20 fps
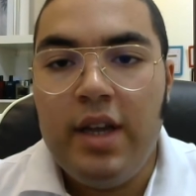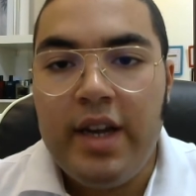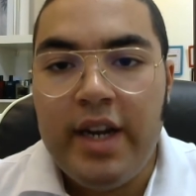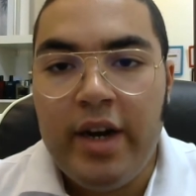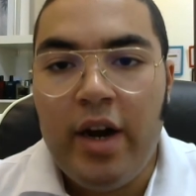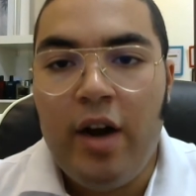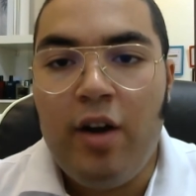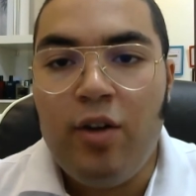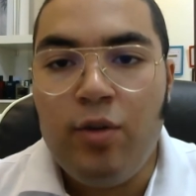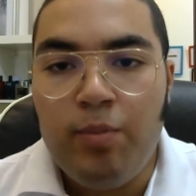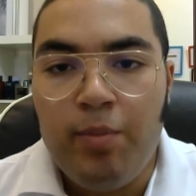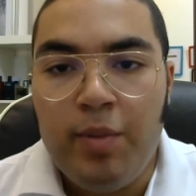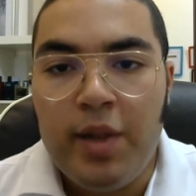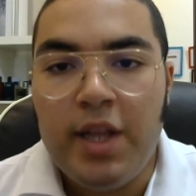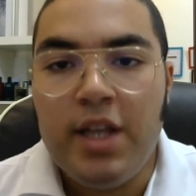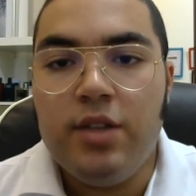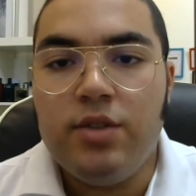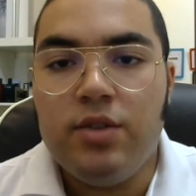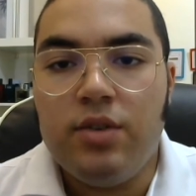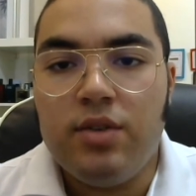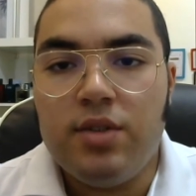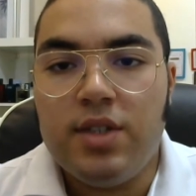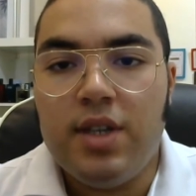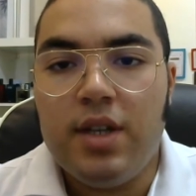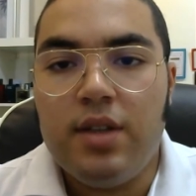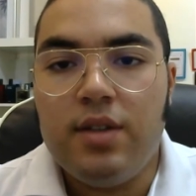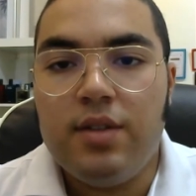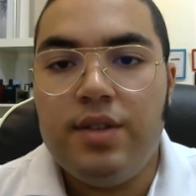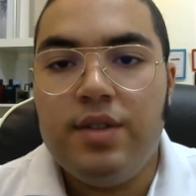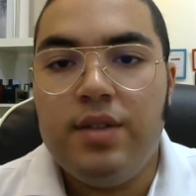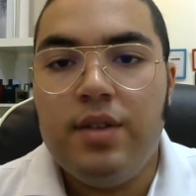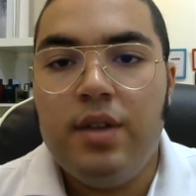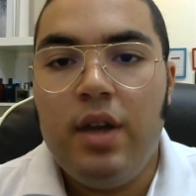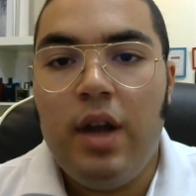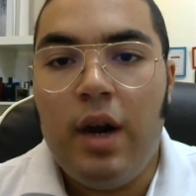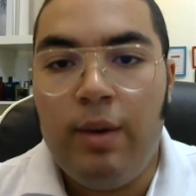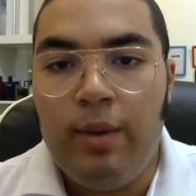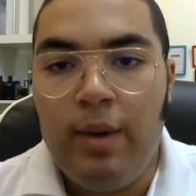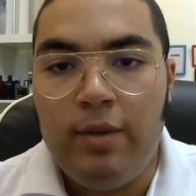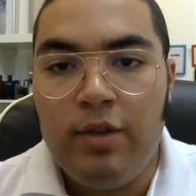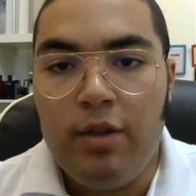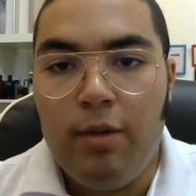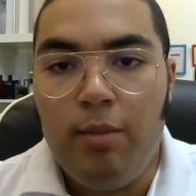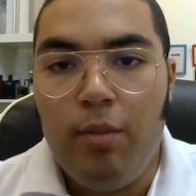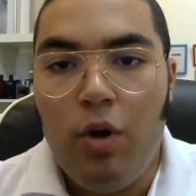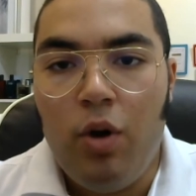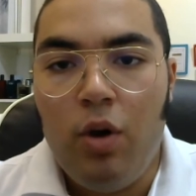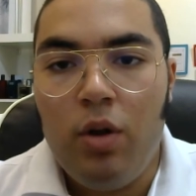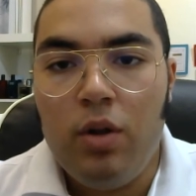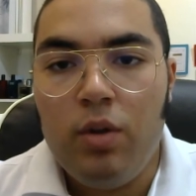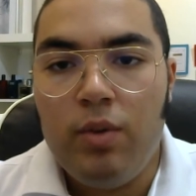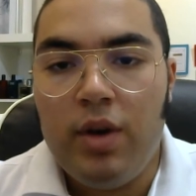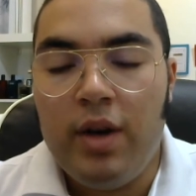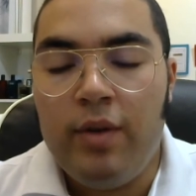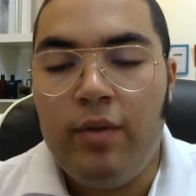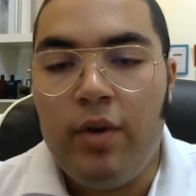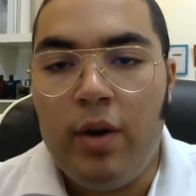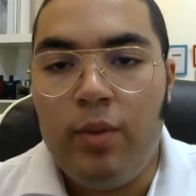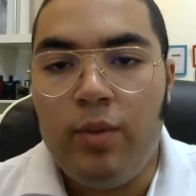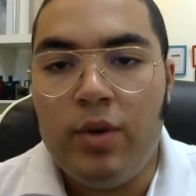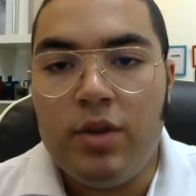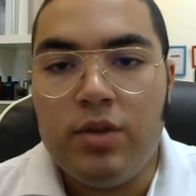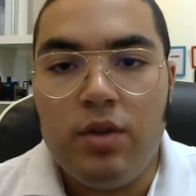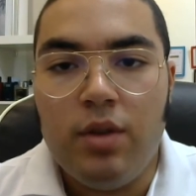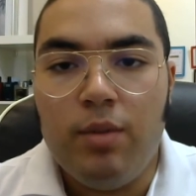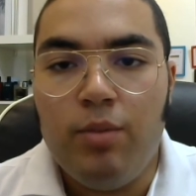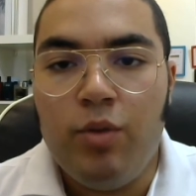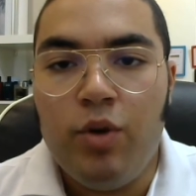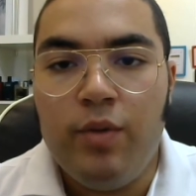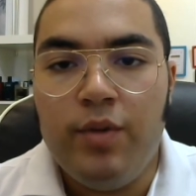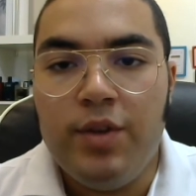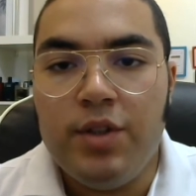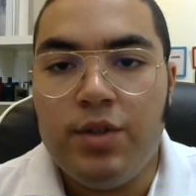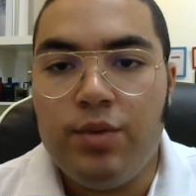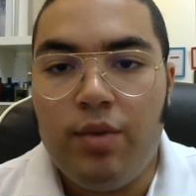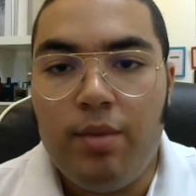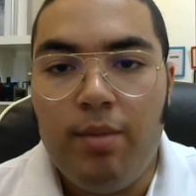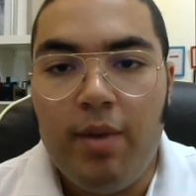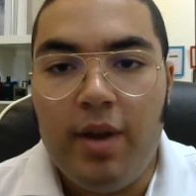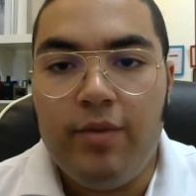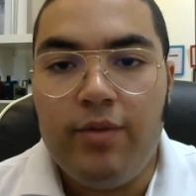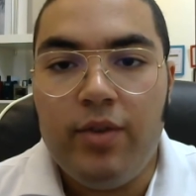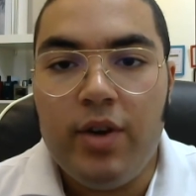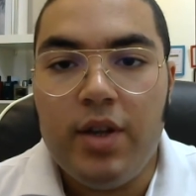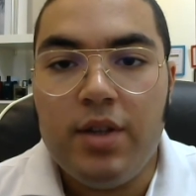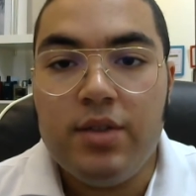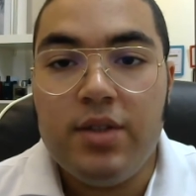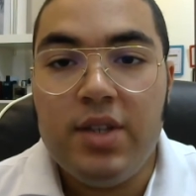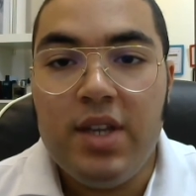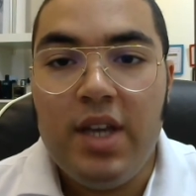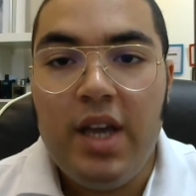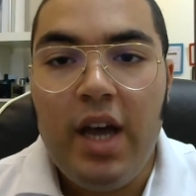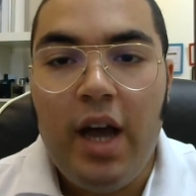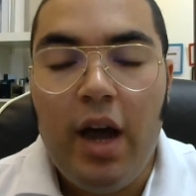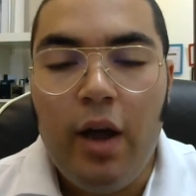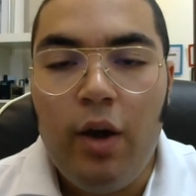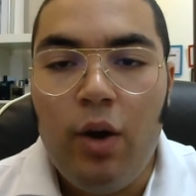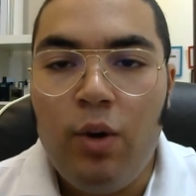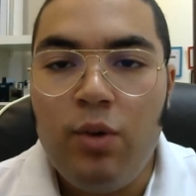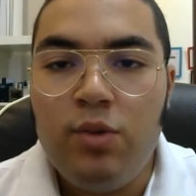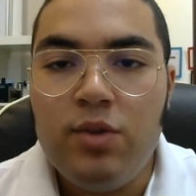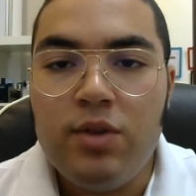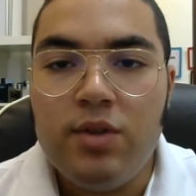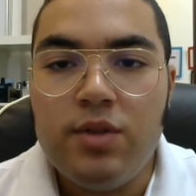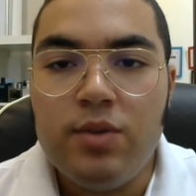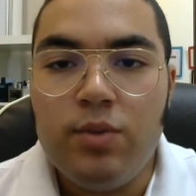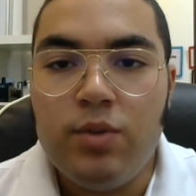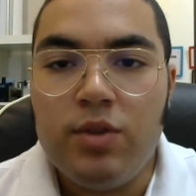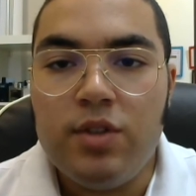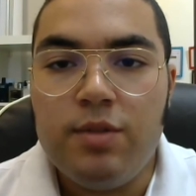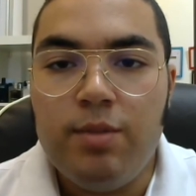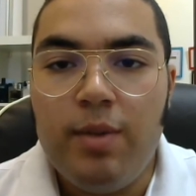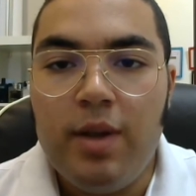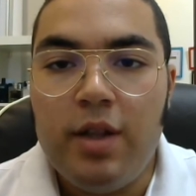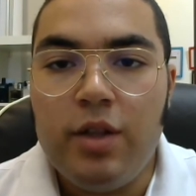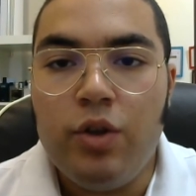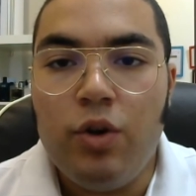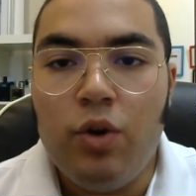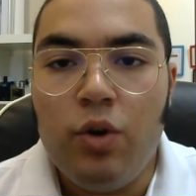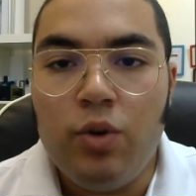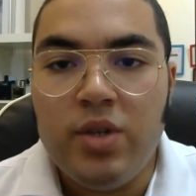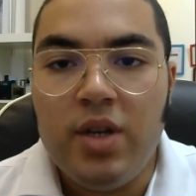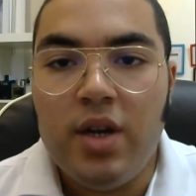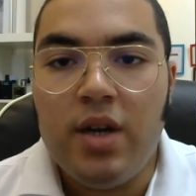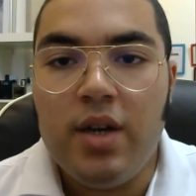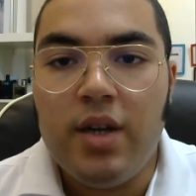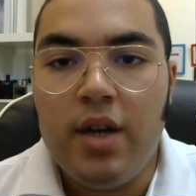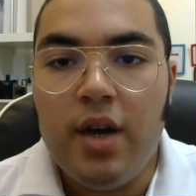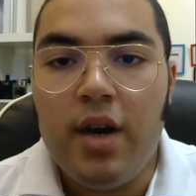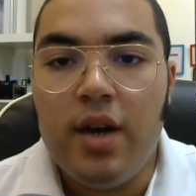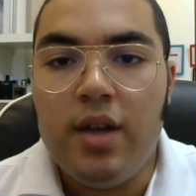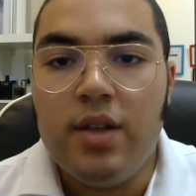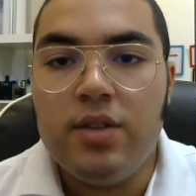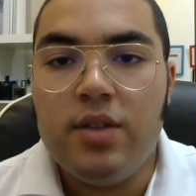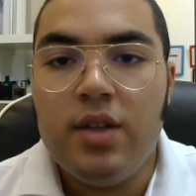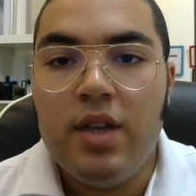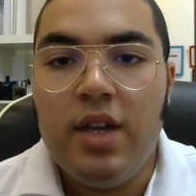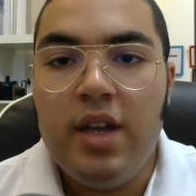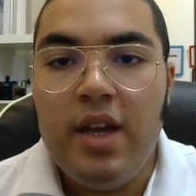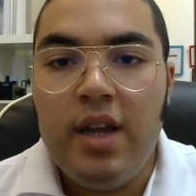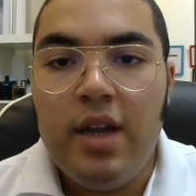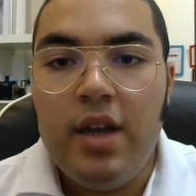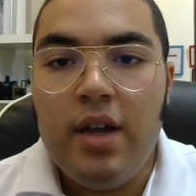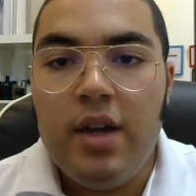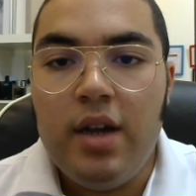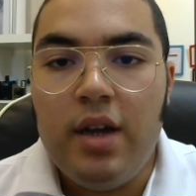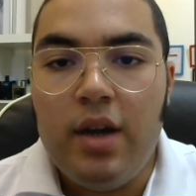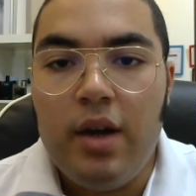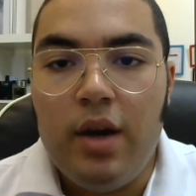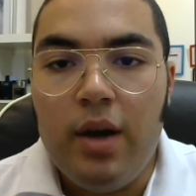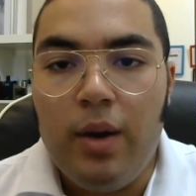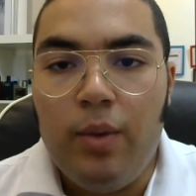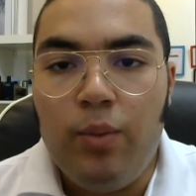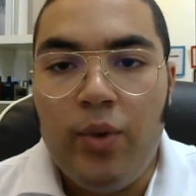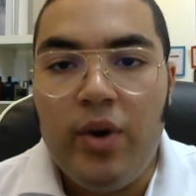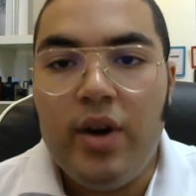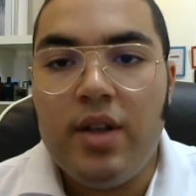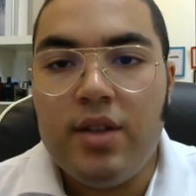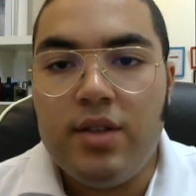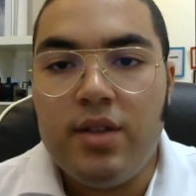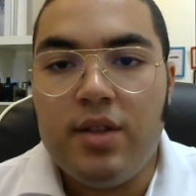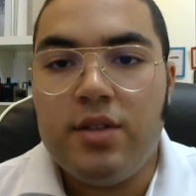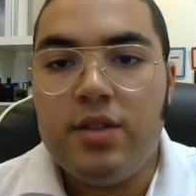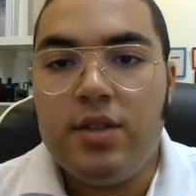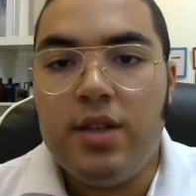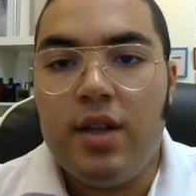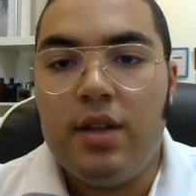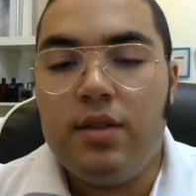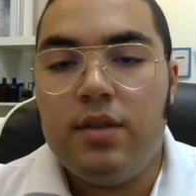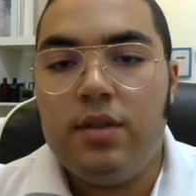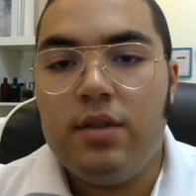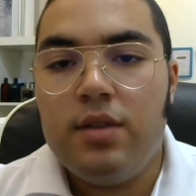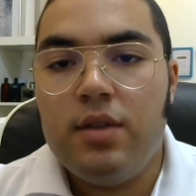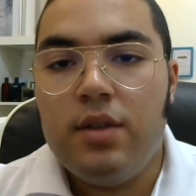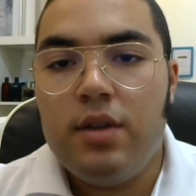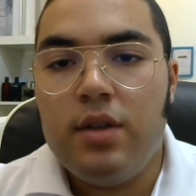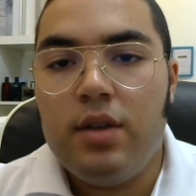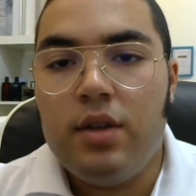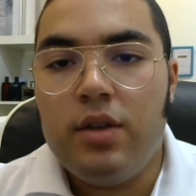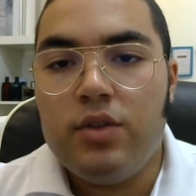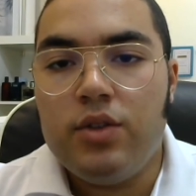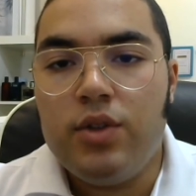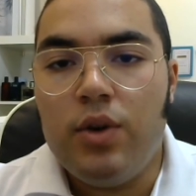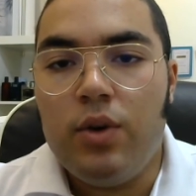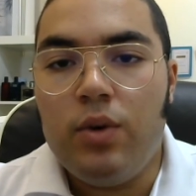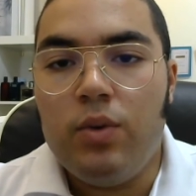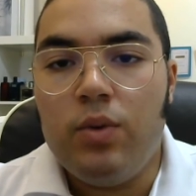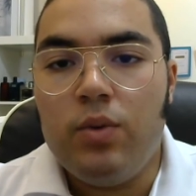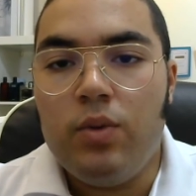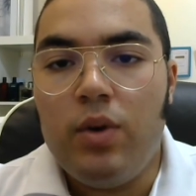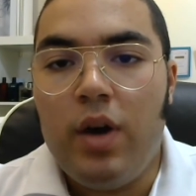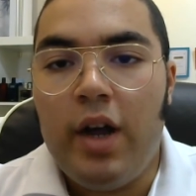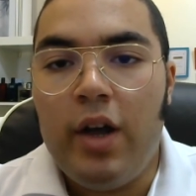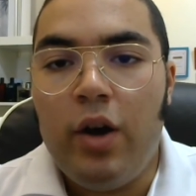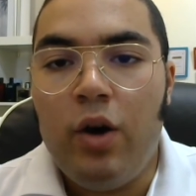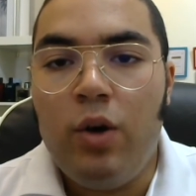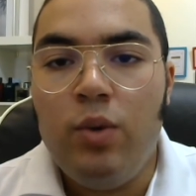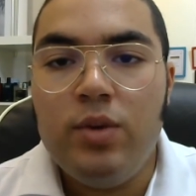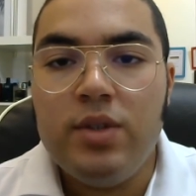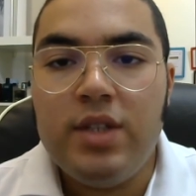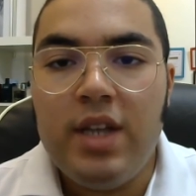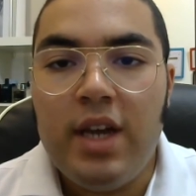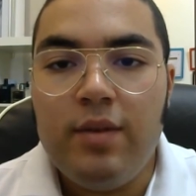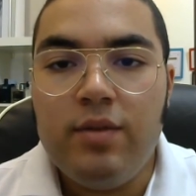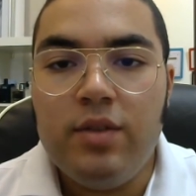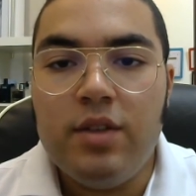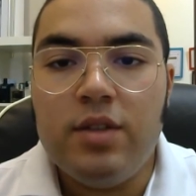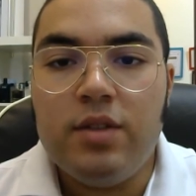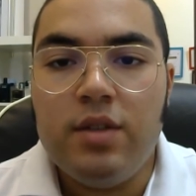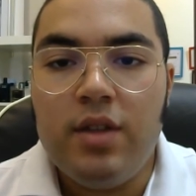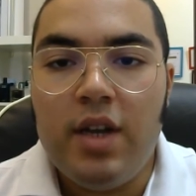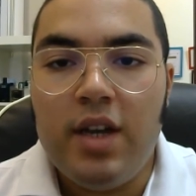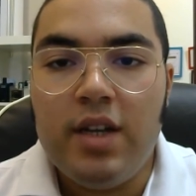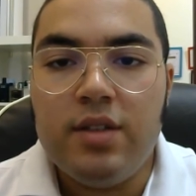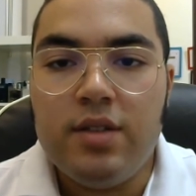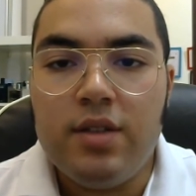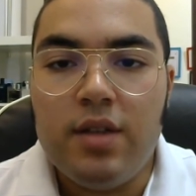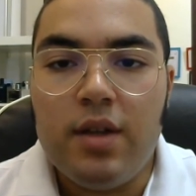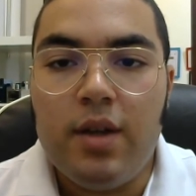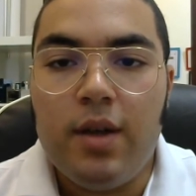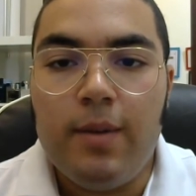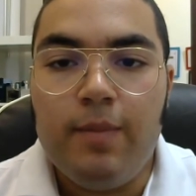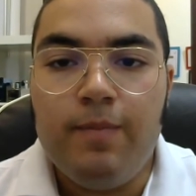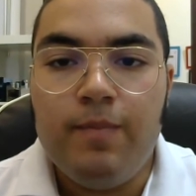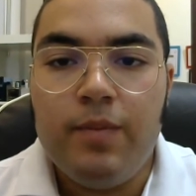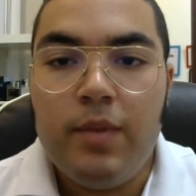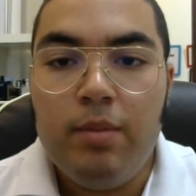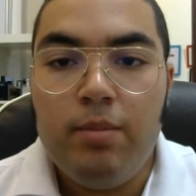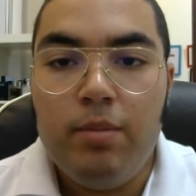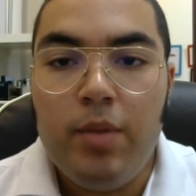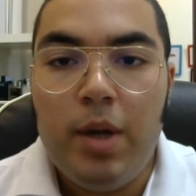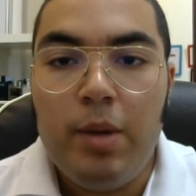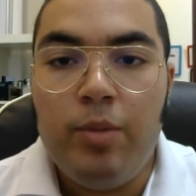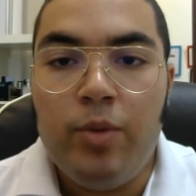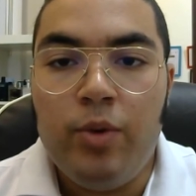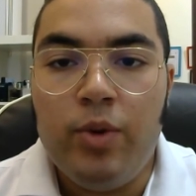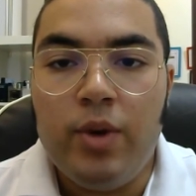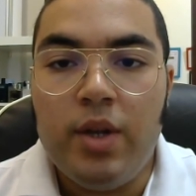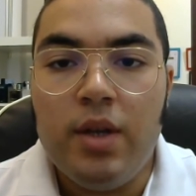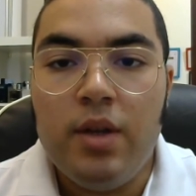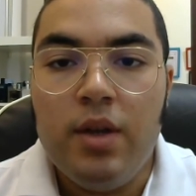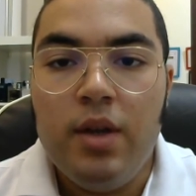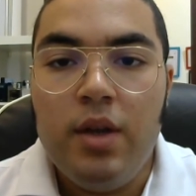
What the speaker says: crowd pleaser scents around the mall. Whenever I went to the movies with my friends, I always would smell, you know, young guys wearing this scent. So I always have this nice memory